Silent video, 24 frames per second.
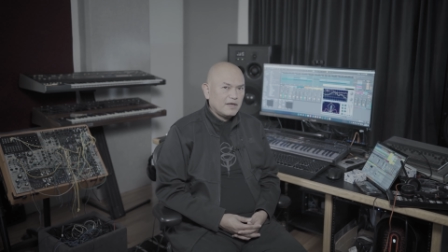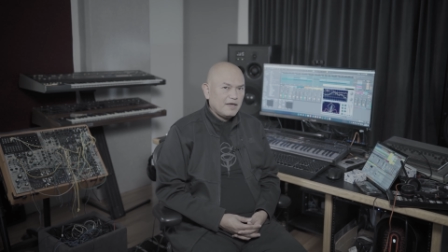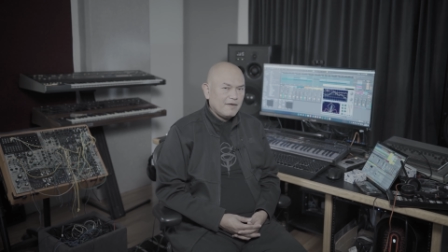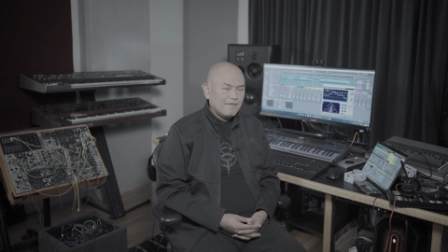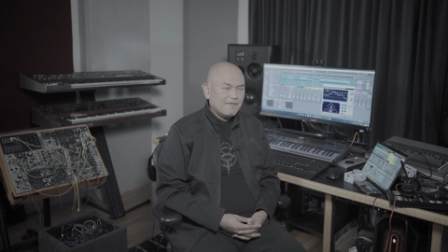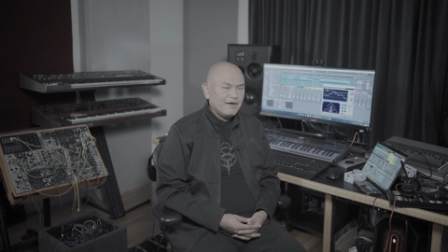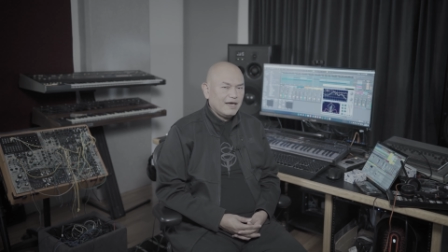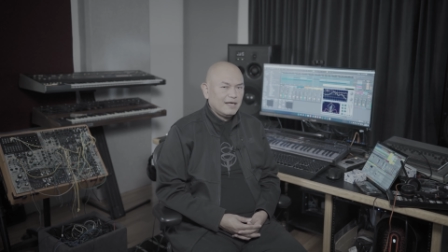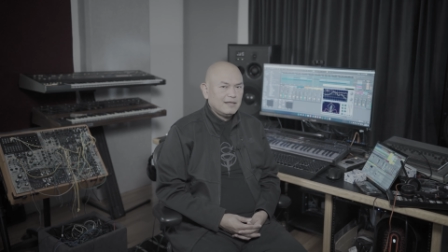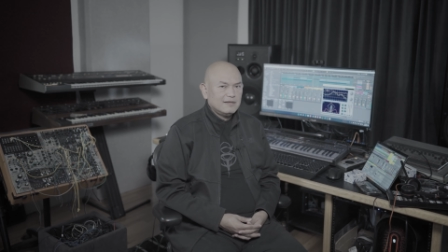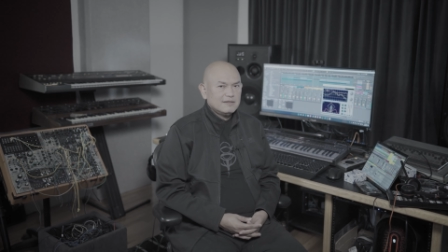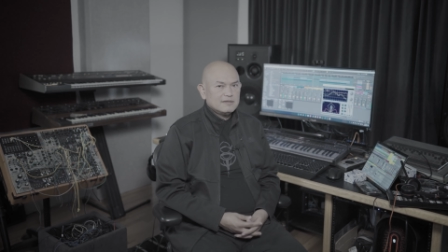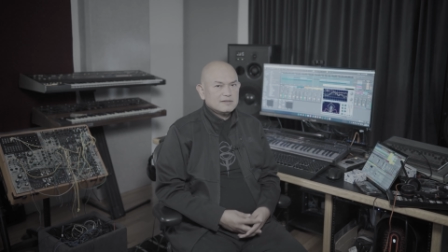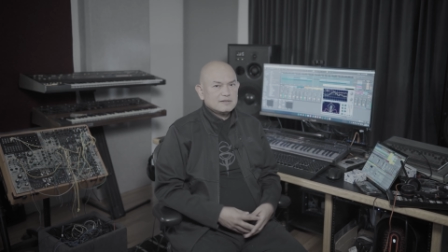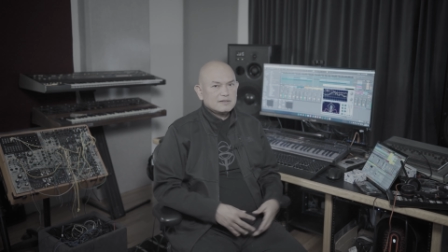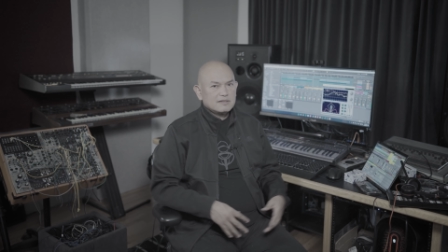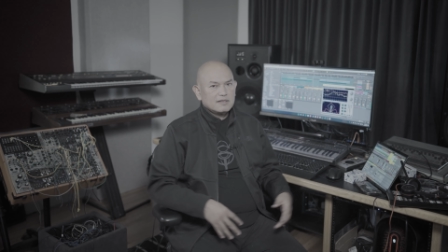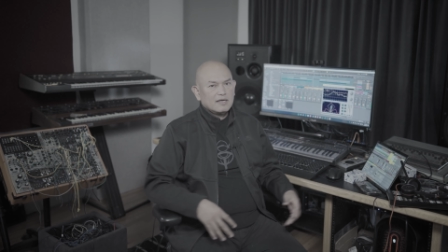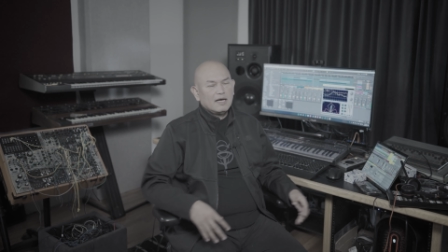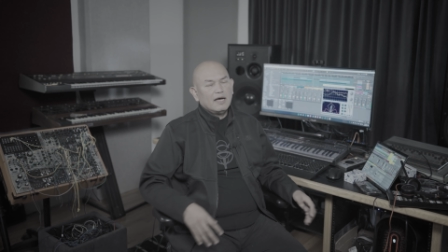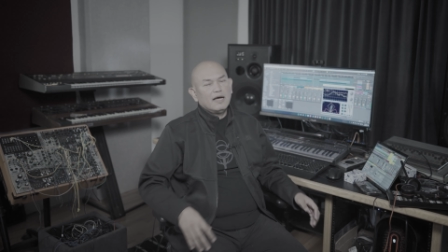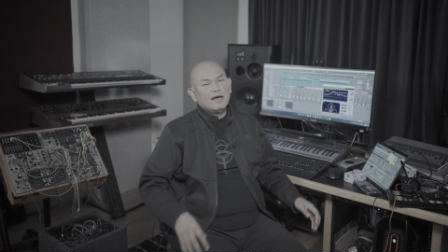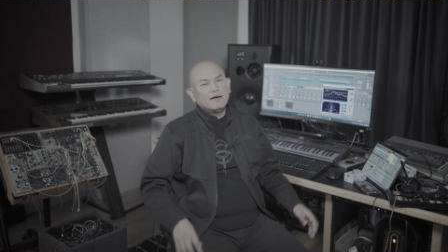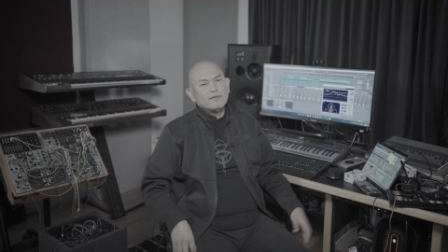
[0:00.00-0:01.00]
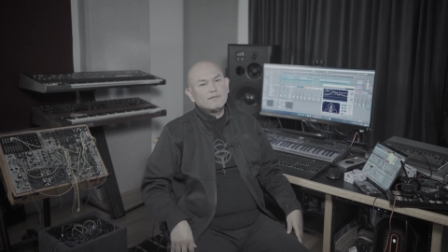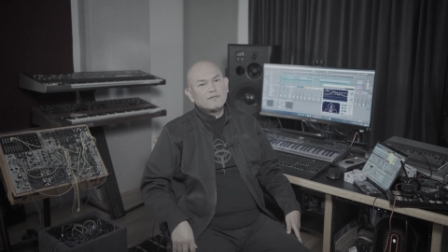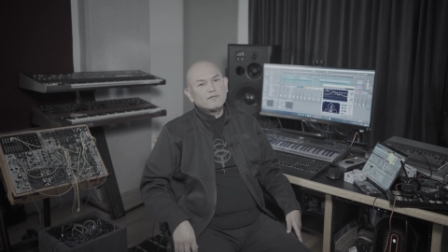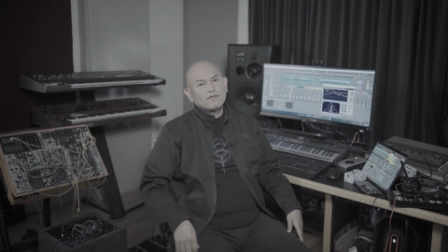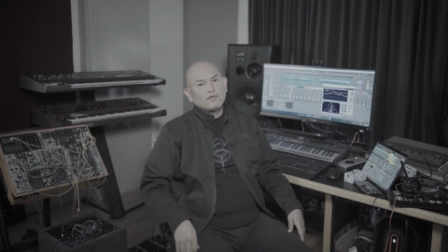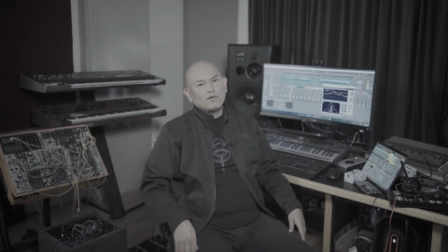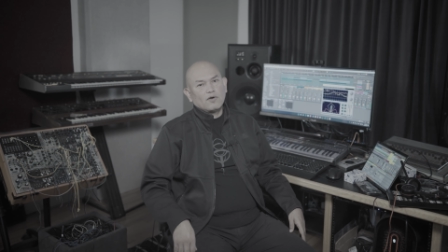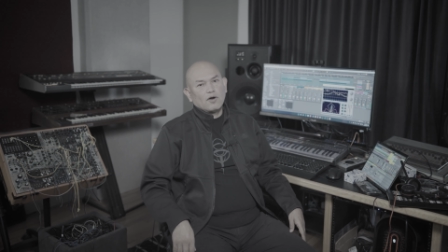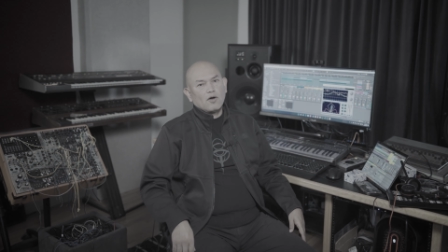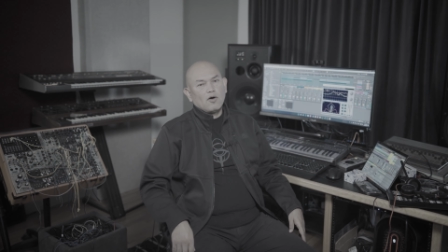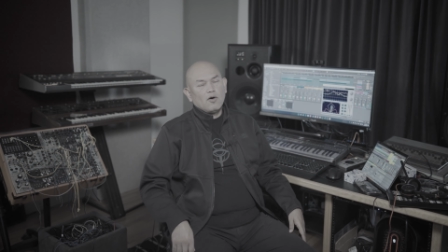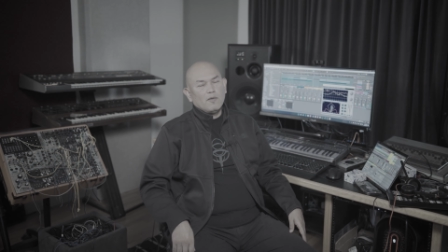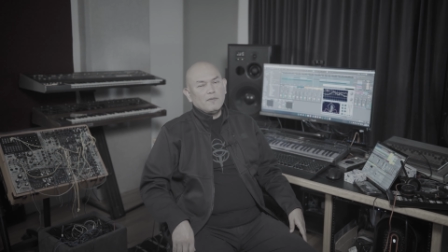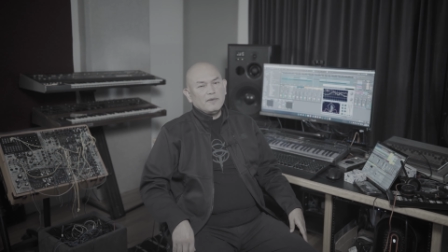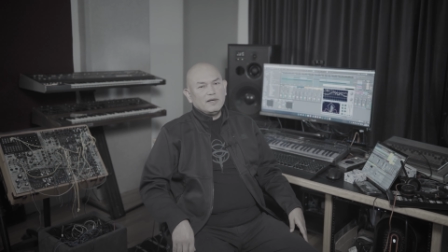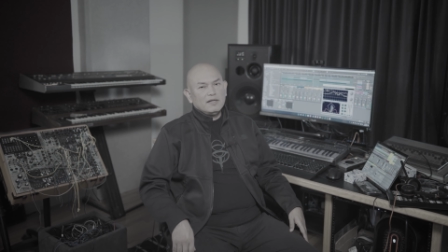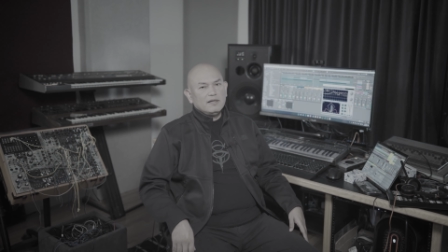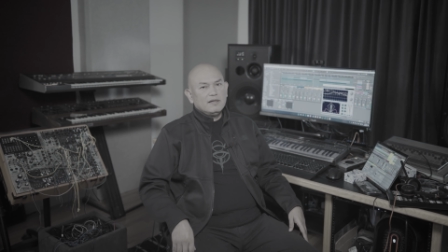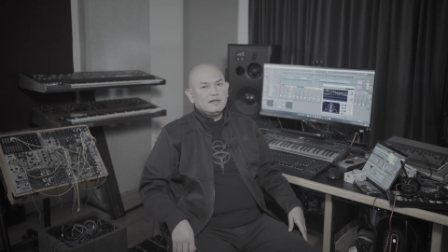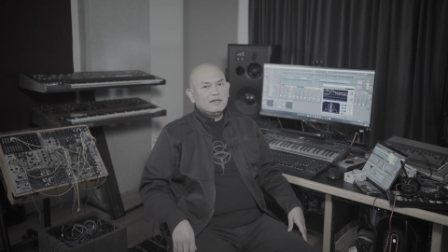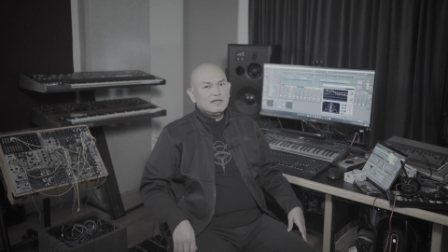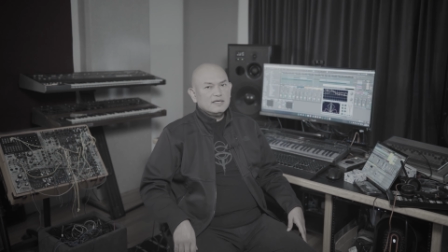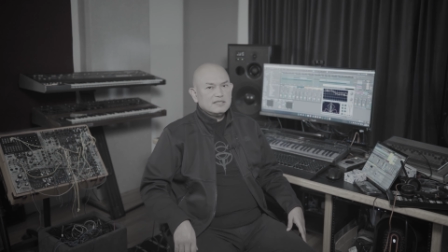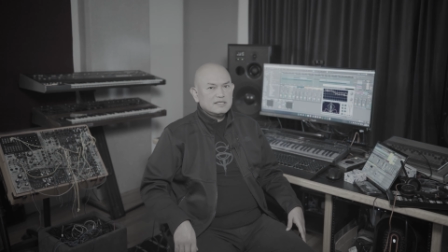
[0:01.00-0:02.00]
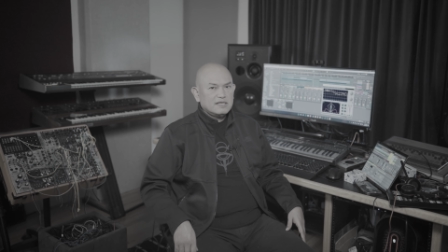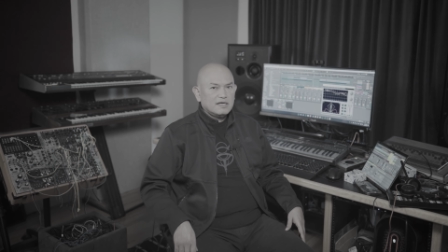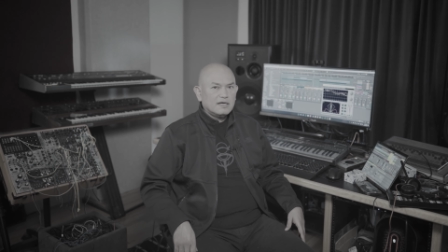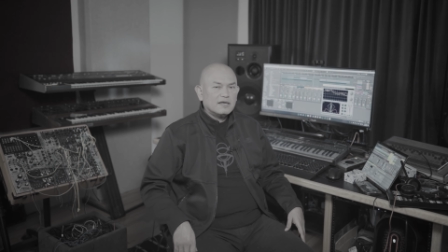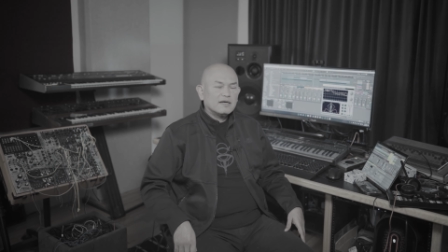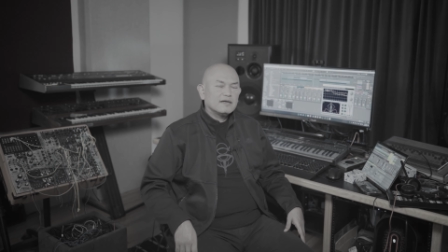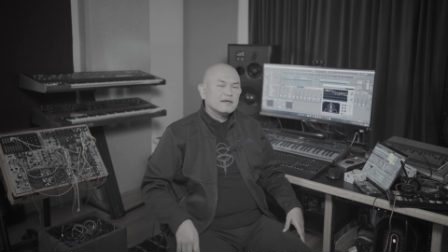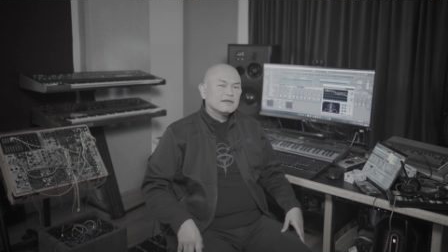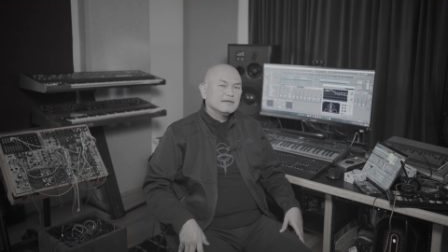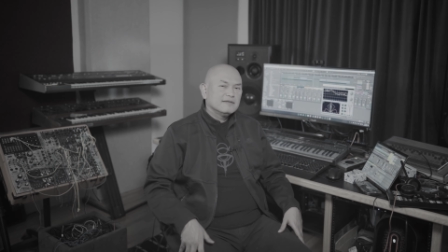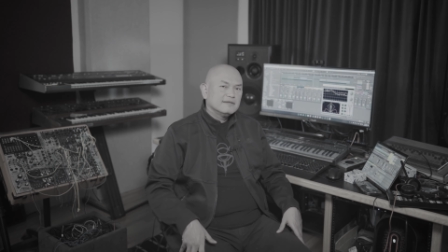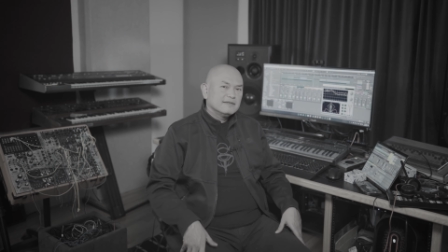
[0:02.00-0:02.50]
events uh, for Omen this year.